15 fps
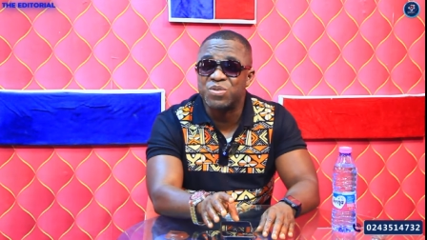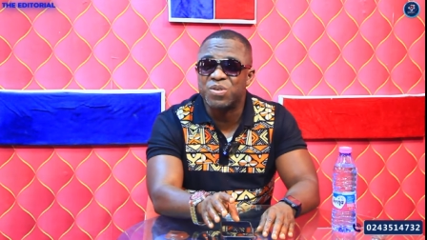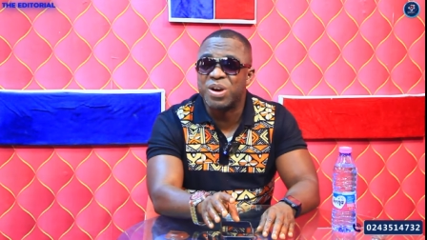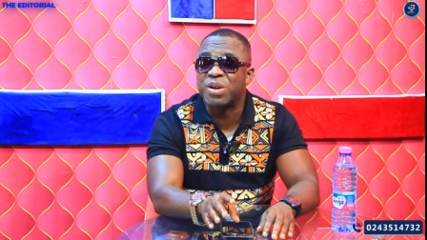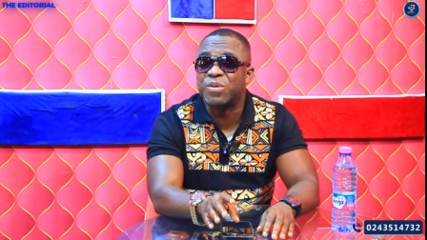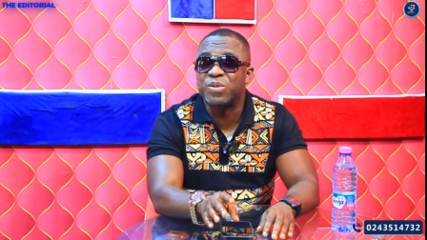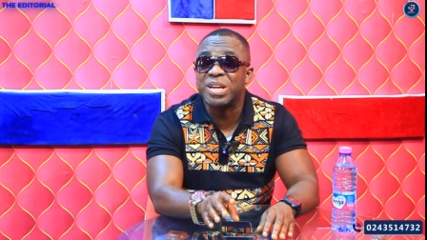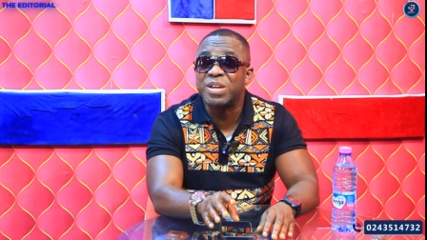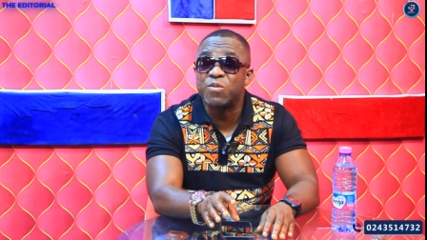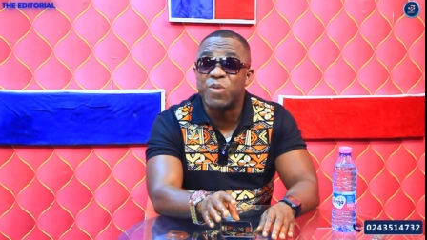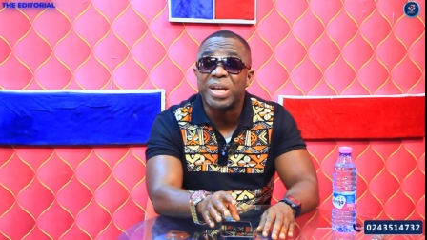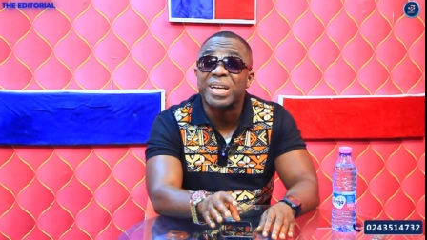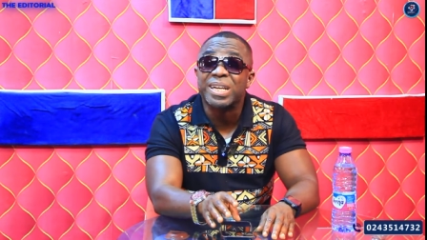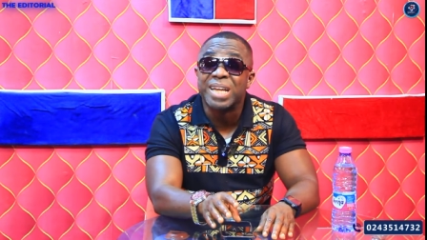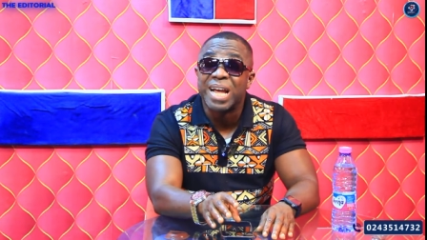You are really
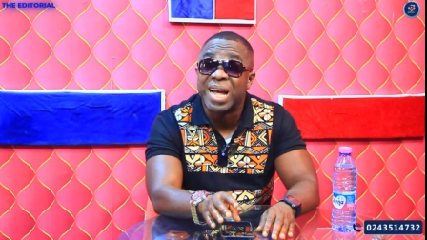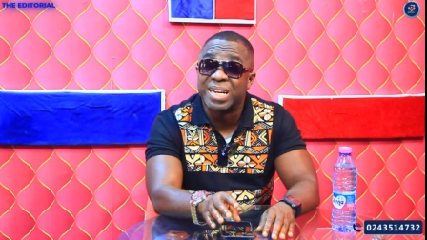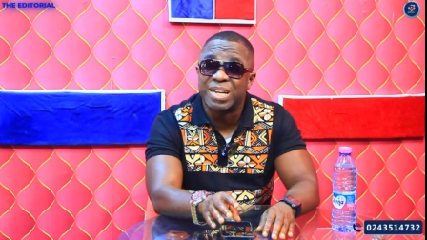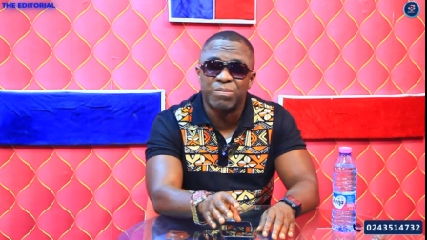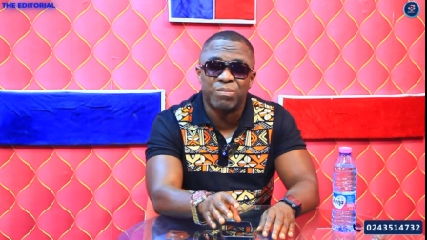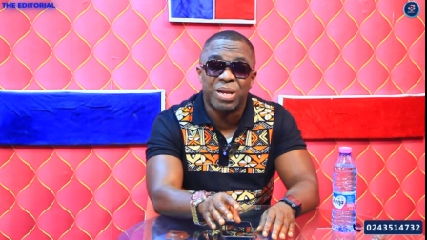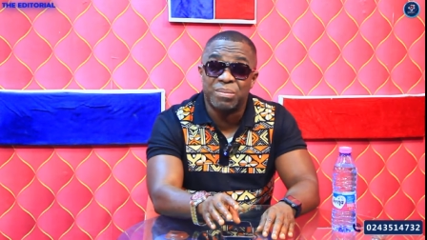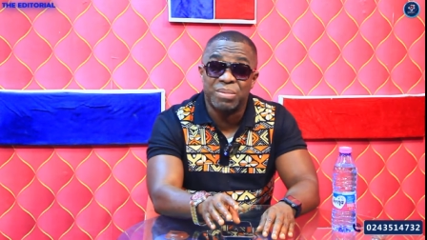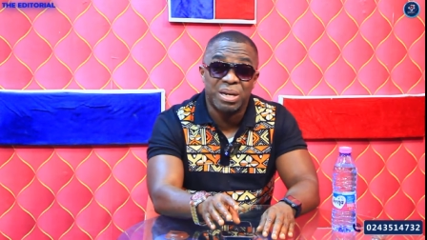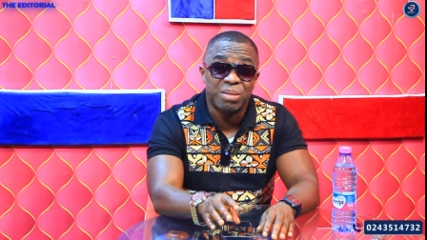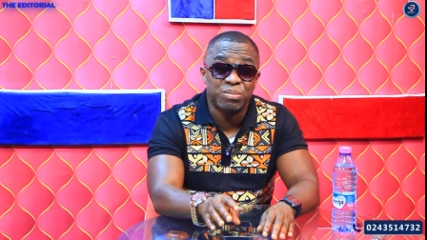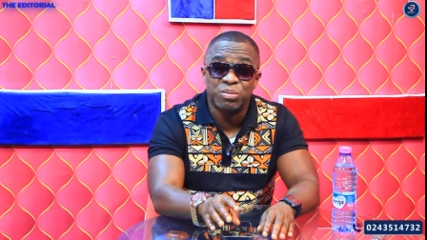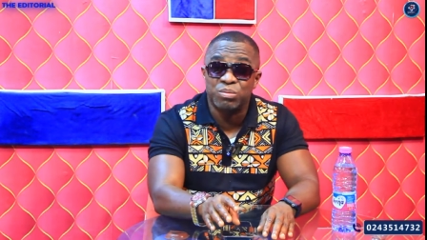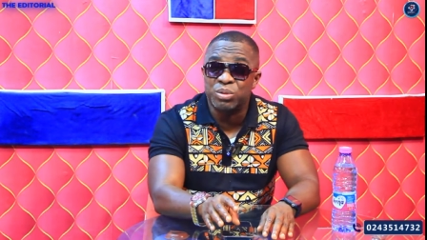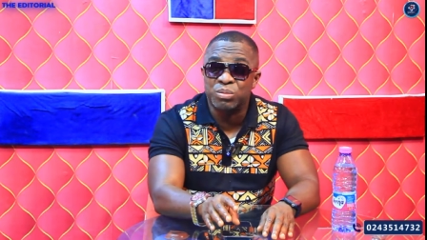working hard and blah, blah,
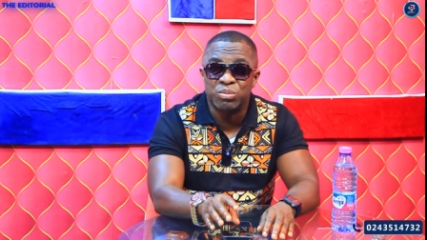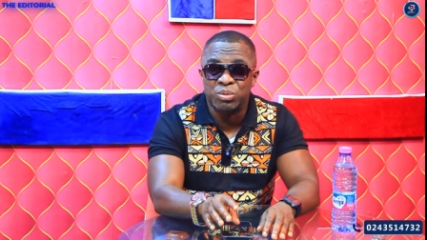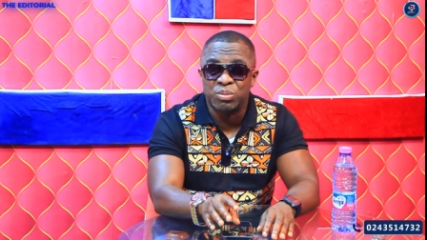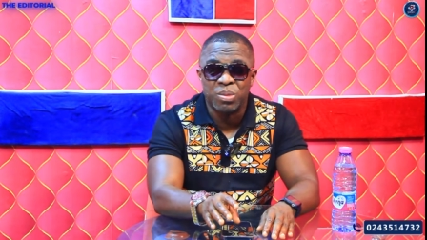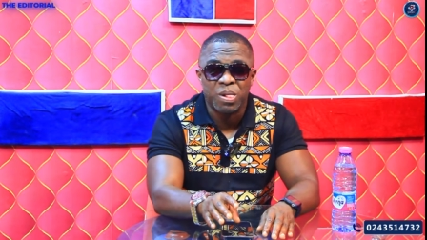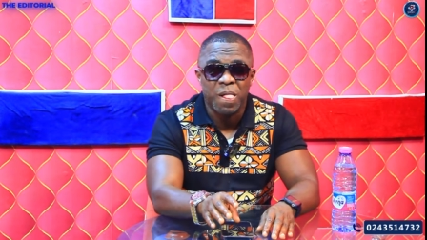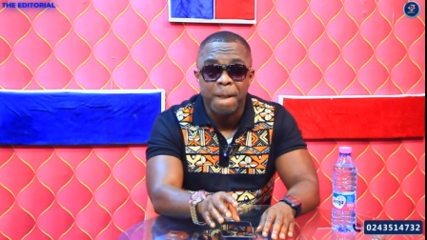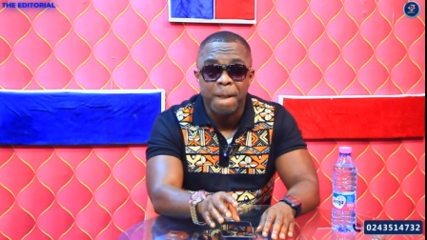boom, boom, boom.